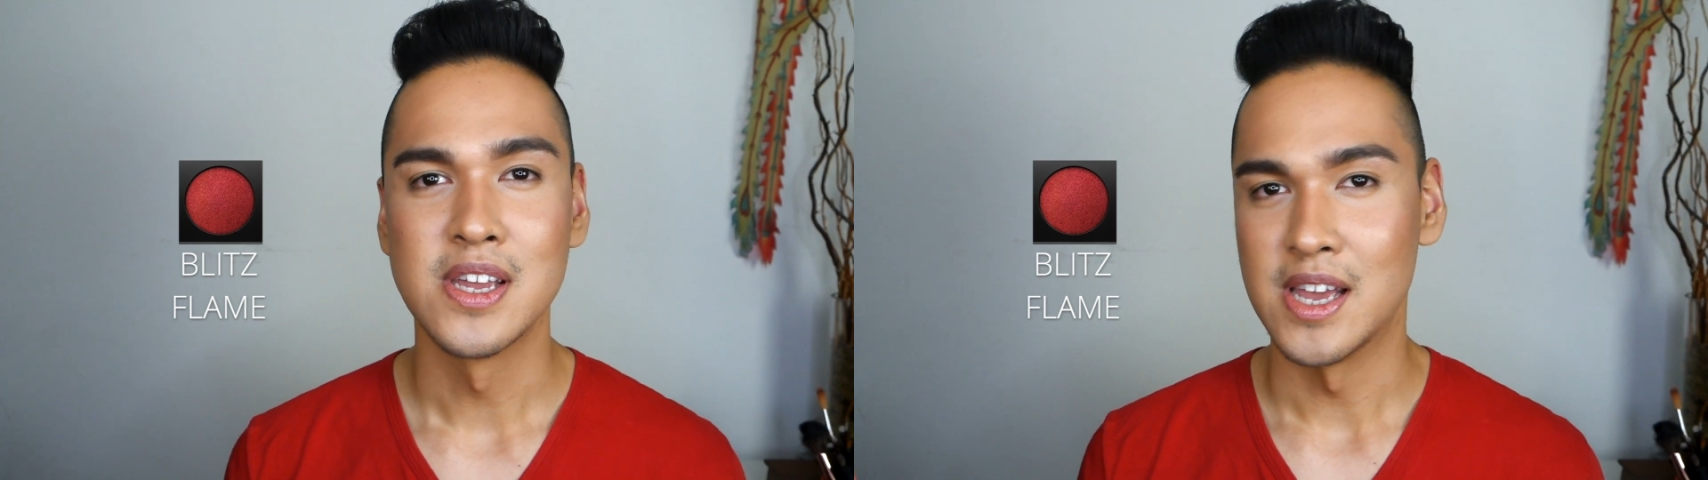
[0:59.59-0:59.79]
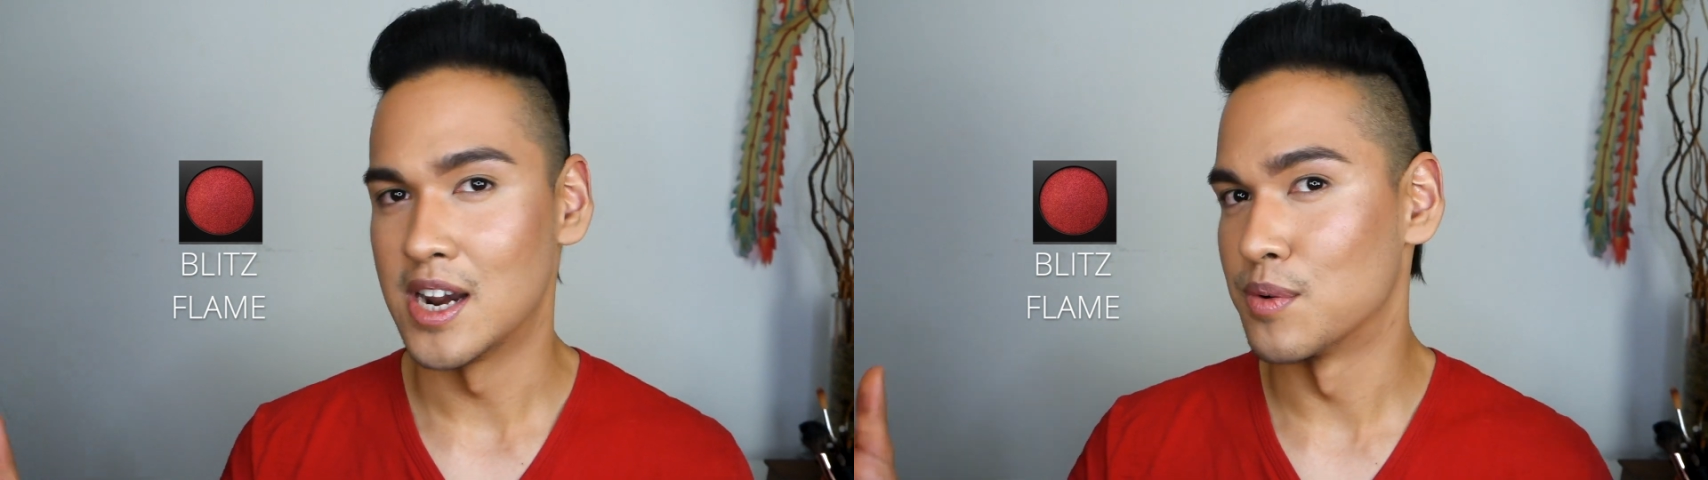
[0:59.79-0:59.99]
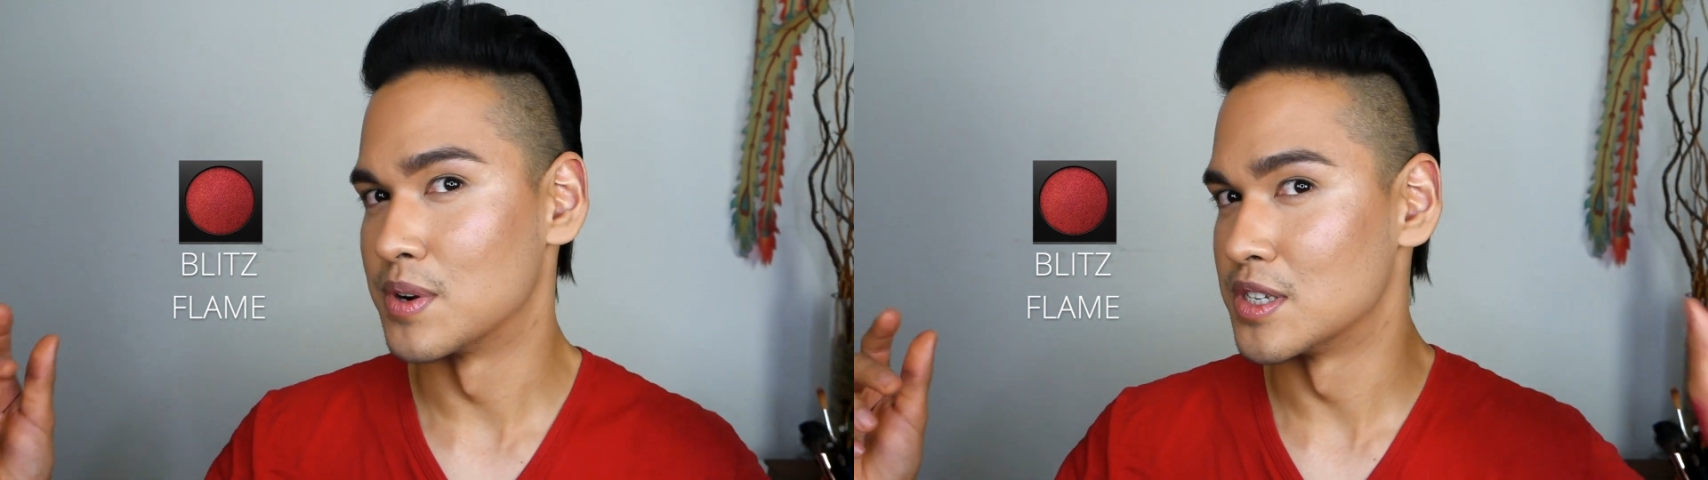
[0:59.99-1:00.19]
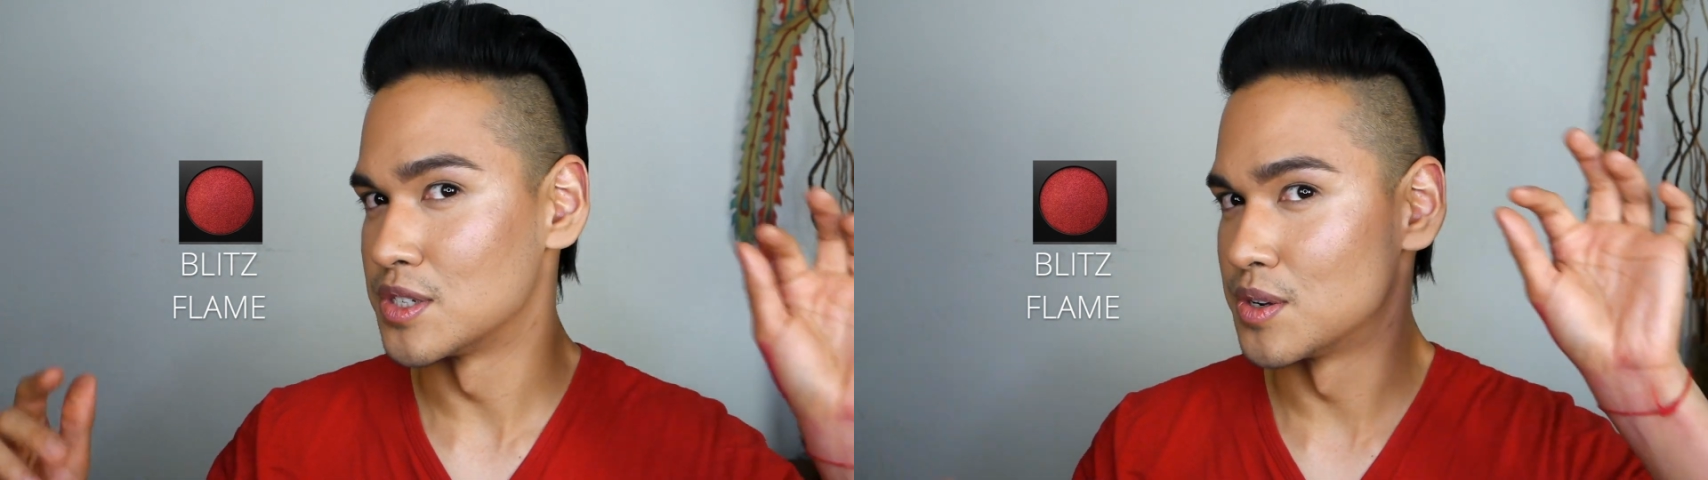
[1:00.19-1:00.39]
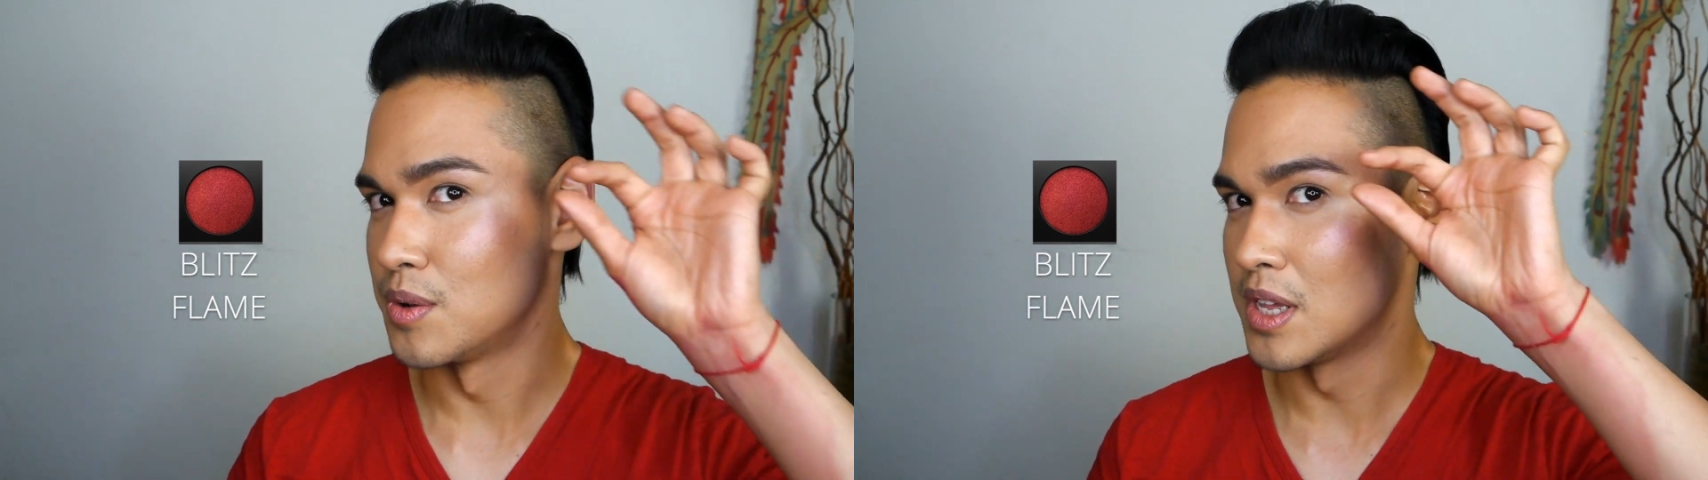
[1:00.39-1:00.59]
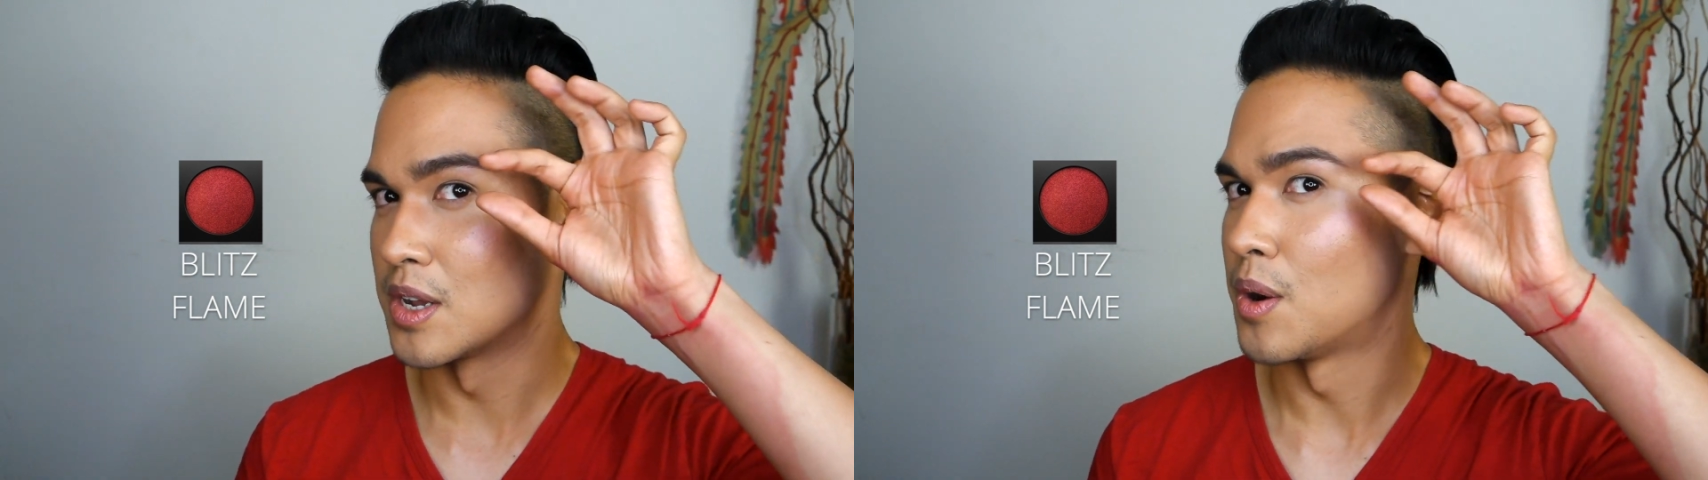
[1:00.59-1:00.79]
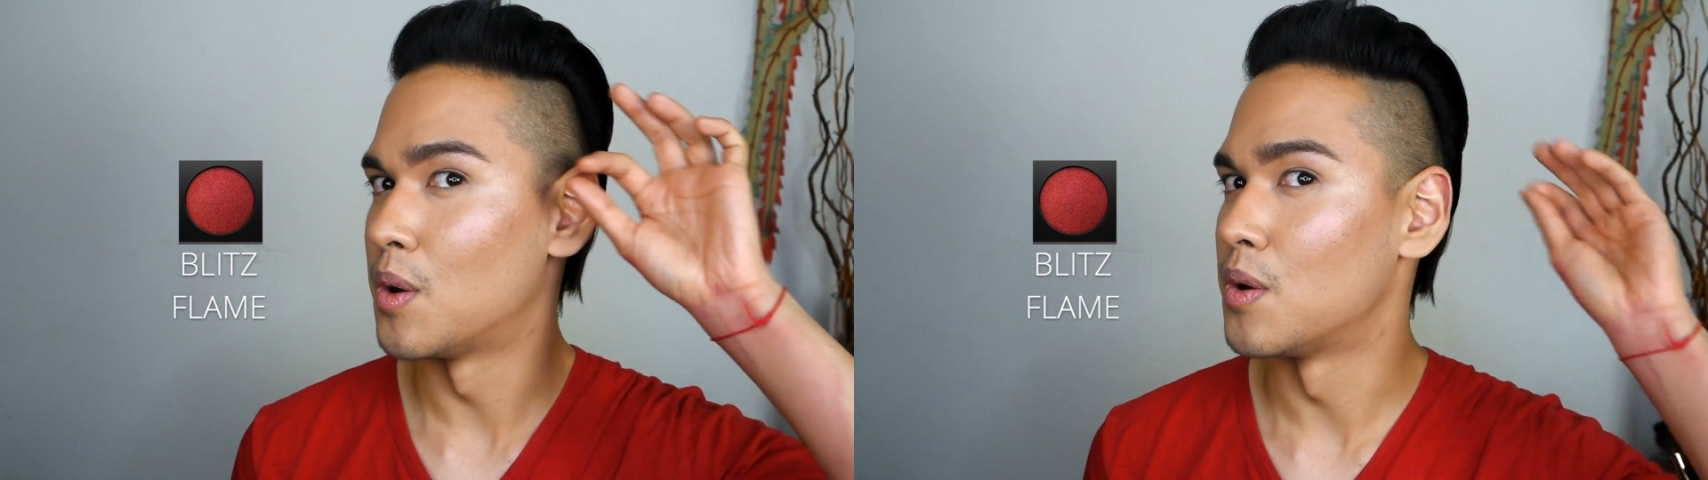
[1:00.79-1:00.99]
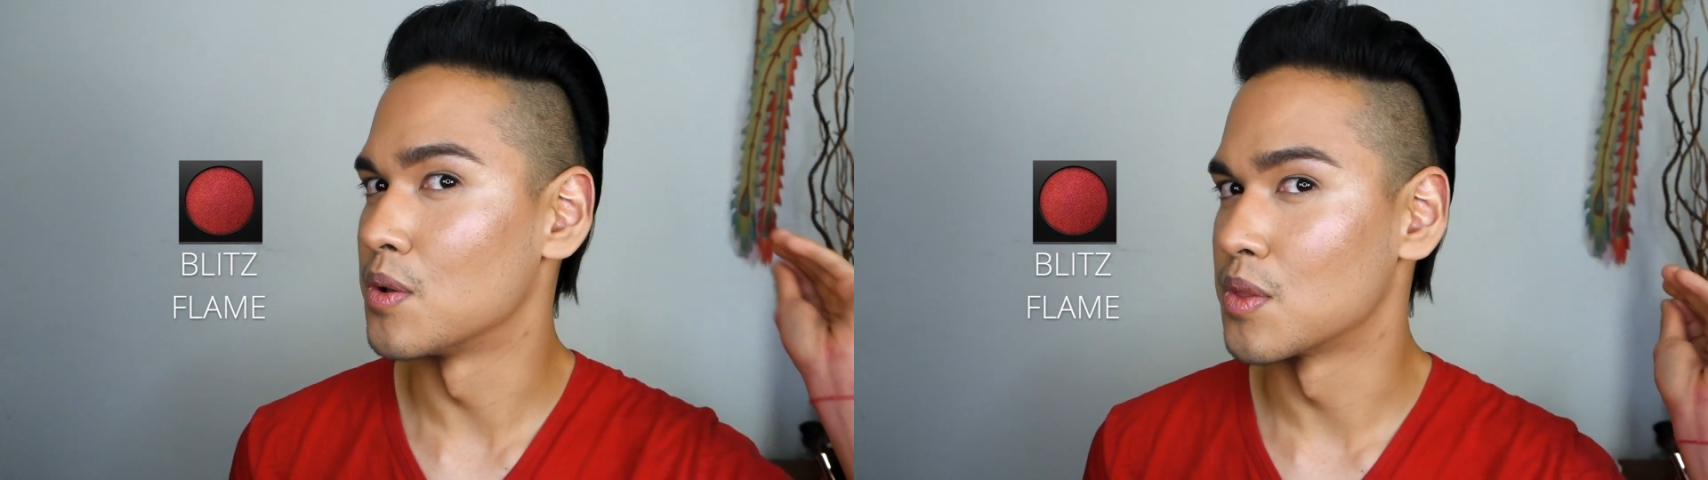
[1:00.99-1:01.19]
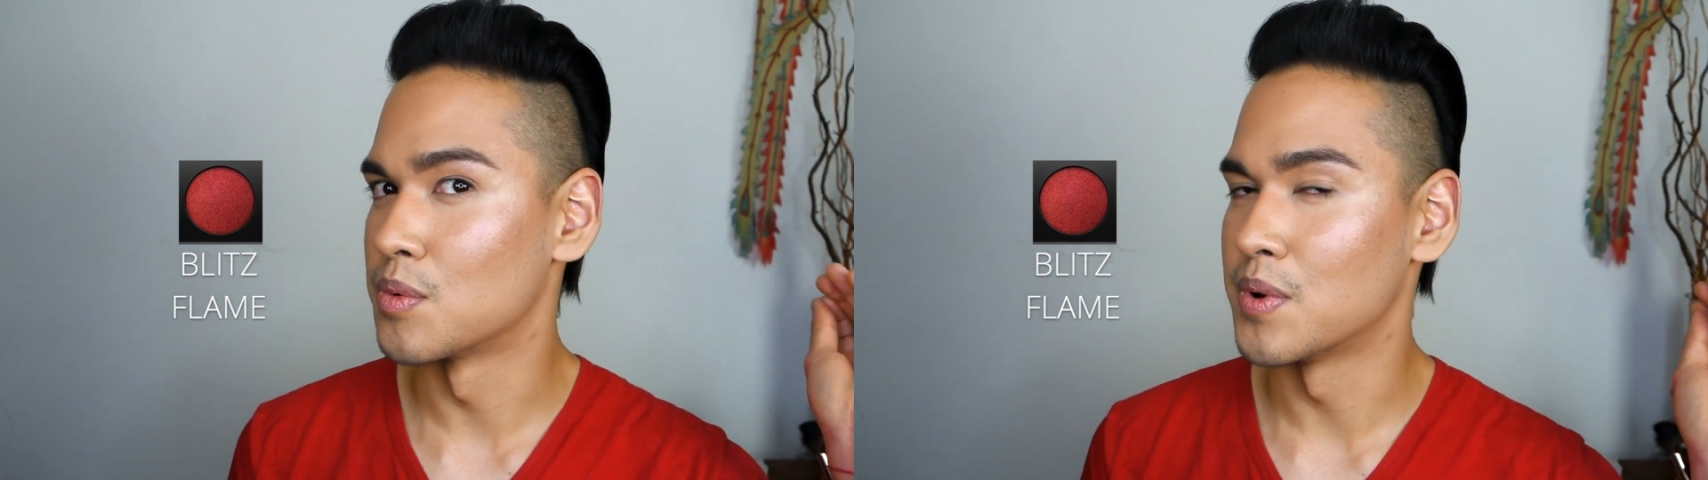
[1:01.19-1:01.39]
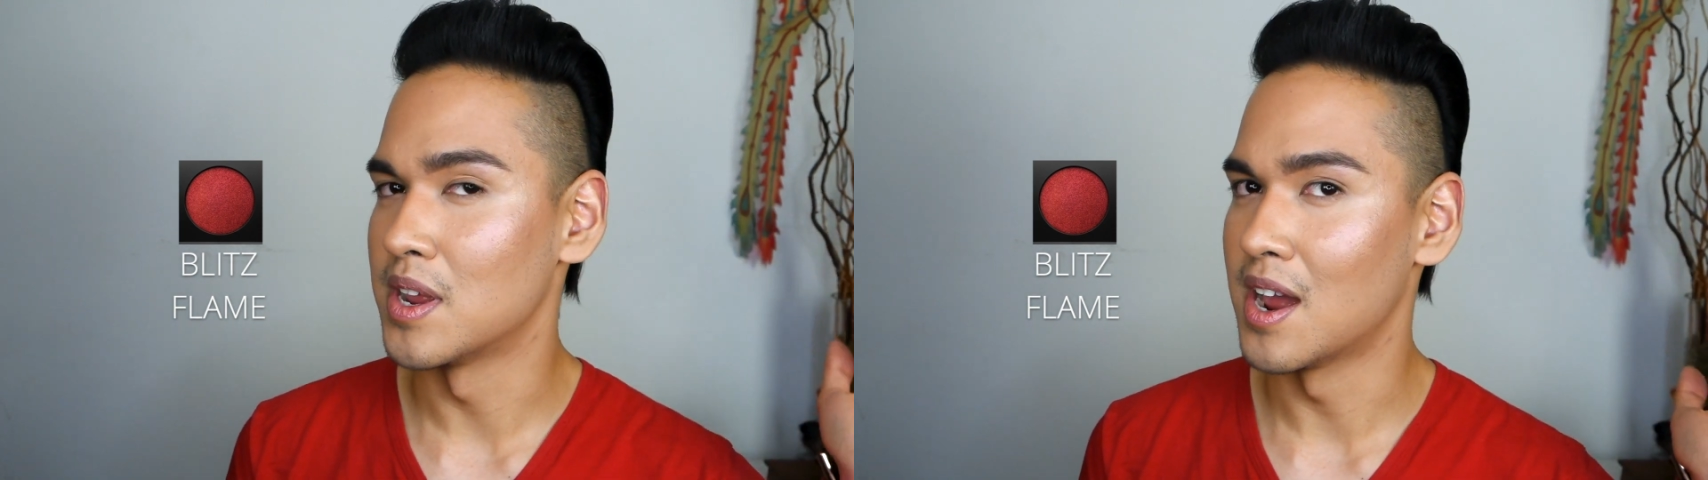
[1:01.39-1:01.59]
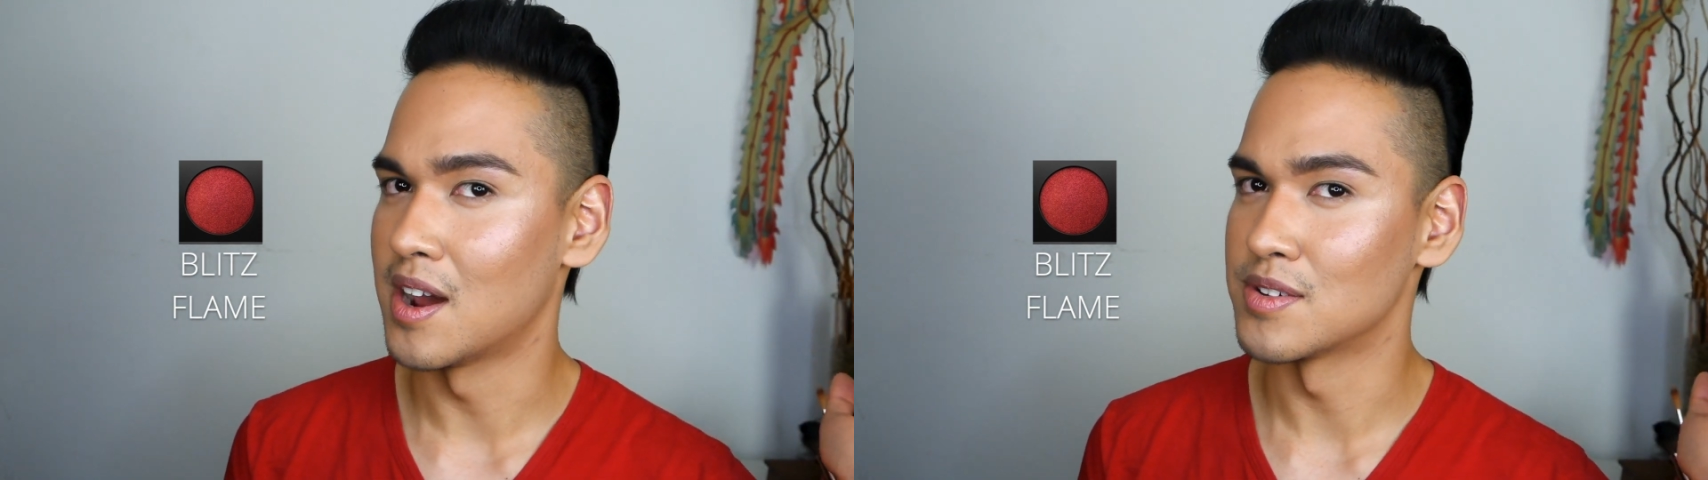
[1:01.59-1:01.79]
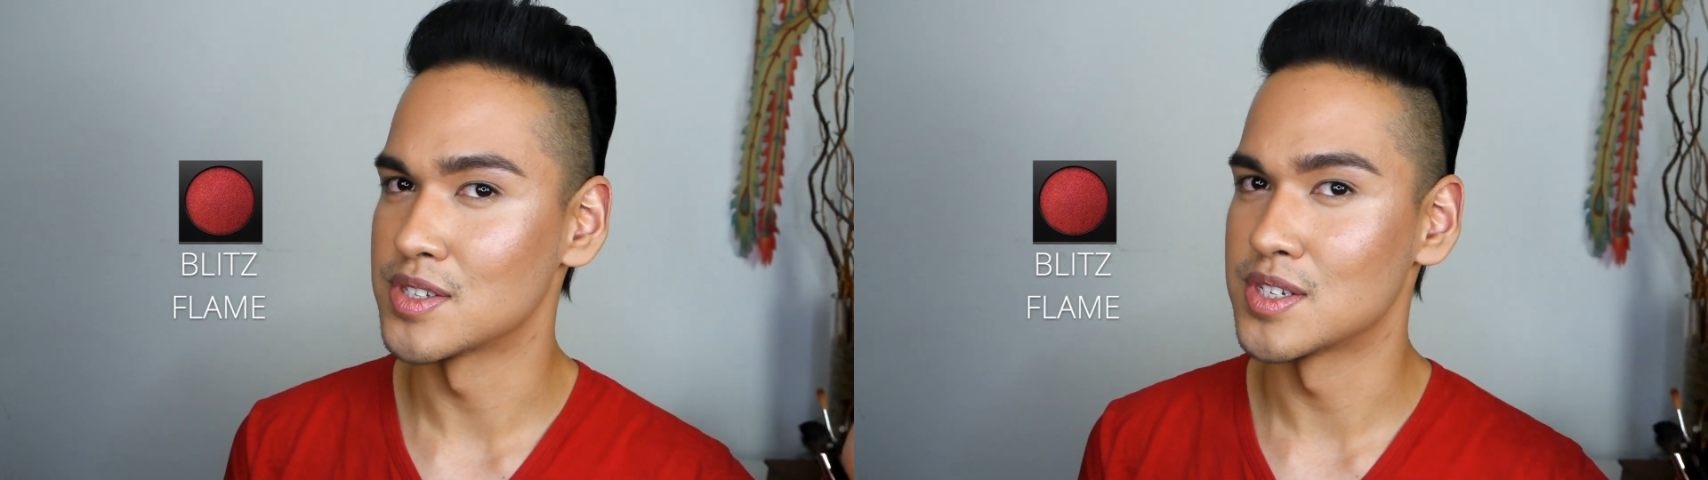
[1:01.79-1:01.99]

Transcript: And I want it to go all the way out.